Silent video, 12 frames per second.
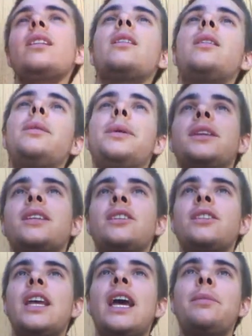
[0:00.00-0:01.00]
I
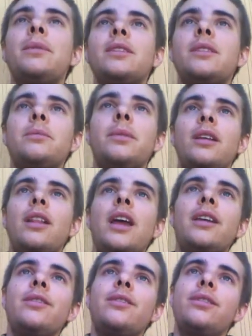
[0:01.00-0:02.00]
just happen to be
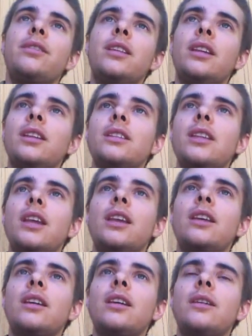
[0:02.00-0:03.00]
alive, and it's
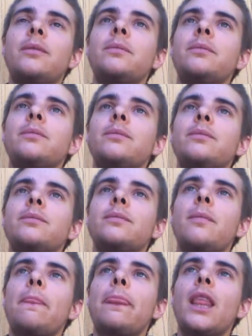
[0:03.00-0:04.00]
like
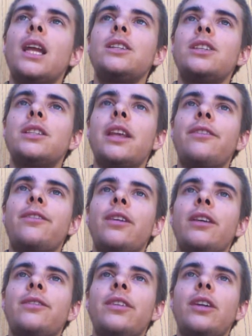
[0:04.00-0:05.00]
it's just
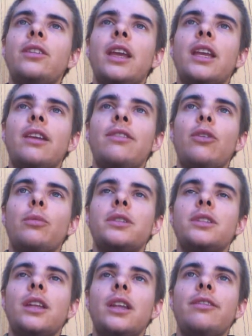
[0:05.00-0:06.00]
I've felt like I've
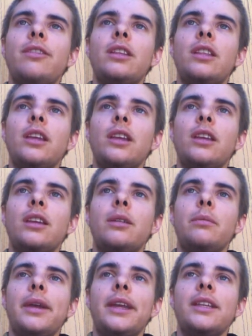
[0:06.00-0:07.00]
almost done everything
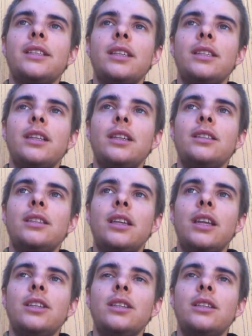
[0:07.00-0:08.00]
in my existence,
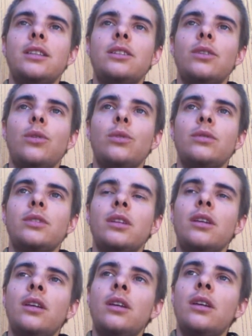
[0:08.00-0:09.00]
and I just don't
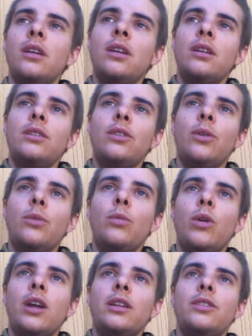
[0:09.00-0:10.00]

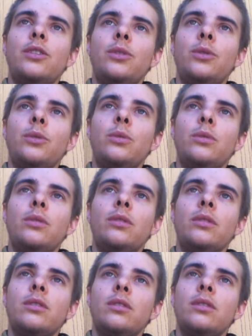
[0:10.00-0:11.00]
want to
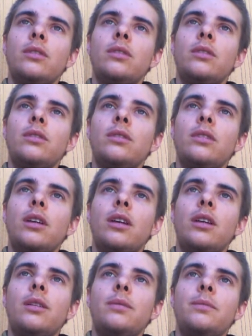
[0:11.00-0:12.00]

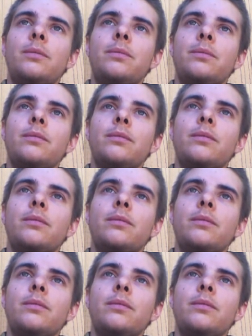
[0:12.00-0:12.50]
um,